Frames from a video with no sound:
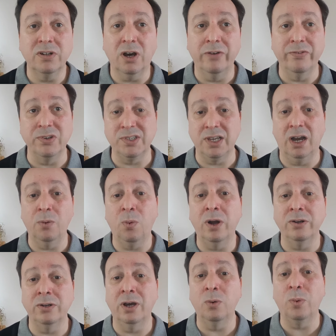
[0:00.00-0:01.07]
Obviously, I
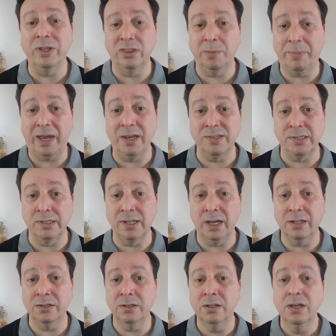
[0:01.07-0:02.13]
won't know when the pays are
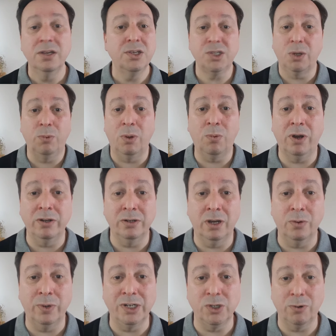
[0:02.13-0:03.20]
done, so we won't know
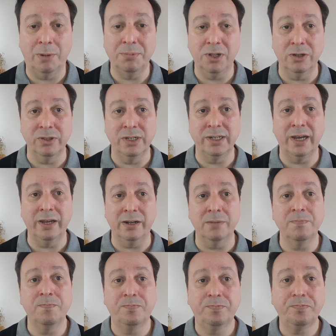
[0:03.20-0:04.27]
when to upload the data.
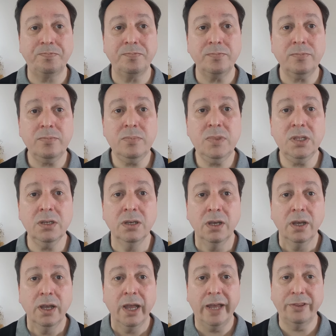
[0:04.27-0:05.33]

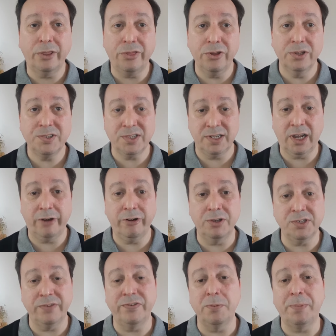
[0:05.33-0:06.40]
And the third scenario
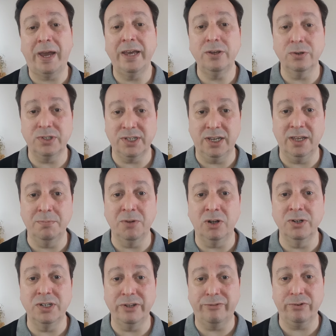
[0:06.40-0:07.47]
is if you pay your team
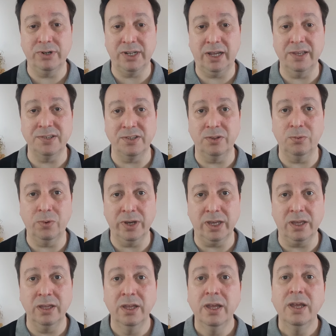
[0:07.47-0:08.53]
on different days of the
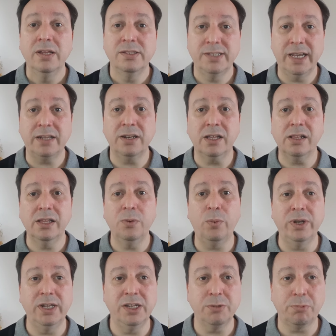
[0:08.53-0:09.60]
week. Technically, we
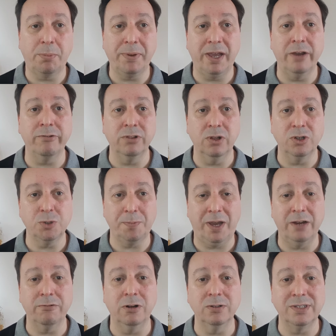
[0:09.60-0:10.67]
need to prepare and lodge
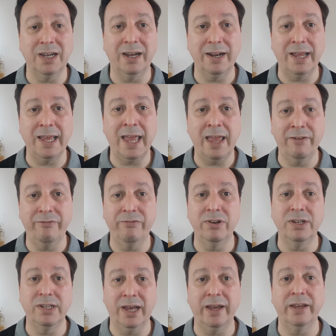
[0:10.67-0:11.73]
payroll data every
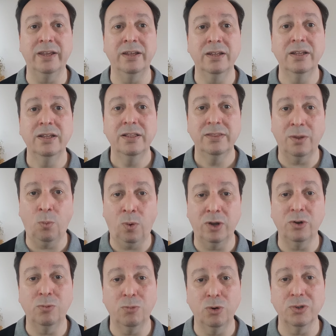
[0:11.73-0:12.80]
day that one
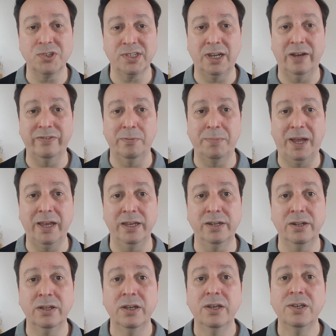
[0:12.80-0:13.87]
or more staff are paid.
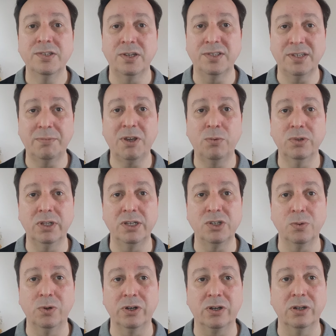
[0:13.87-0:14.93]
So it's something we'll need to
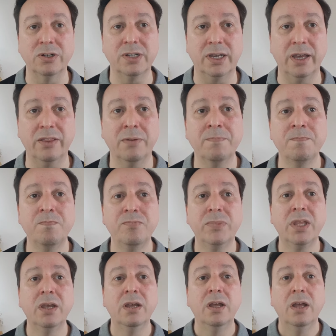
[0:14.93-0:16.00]
work on together.
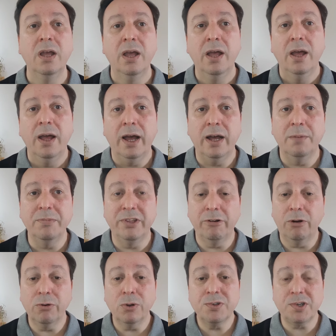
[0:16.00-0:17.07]
There
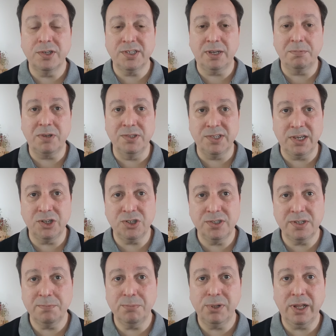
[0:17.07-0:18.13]
are also some concessions
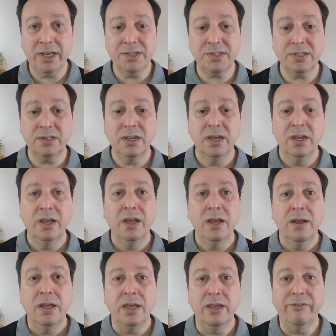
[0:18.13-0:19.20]
in place.
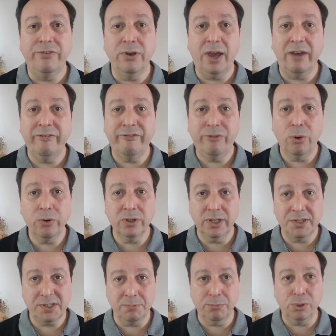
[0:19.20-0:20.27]
If you have 4 or
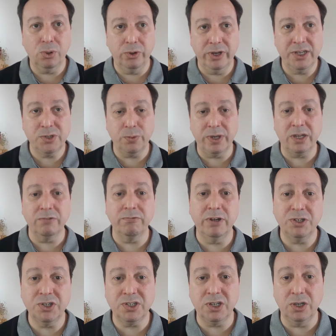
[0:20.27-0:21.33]
less employees, we can
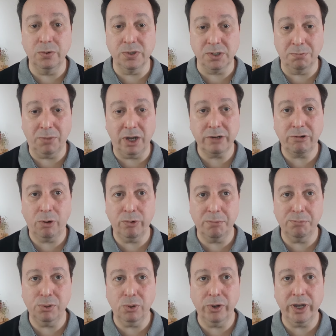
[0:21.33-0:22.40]
register you as a
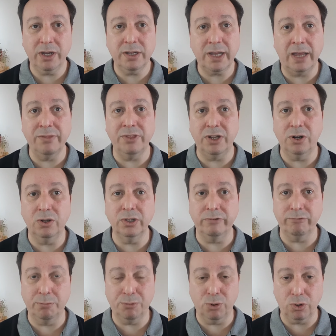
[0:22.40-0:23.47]
micro-employer and then only
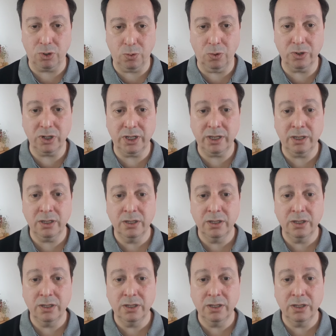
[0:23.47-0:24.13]
report quarterly.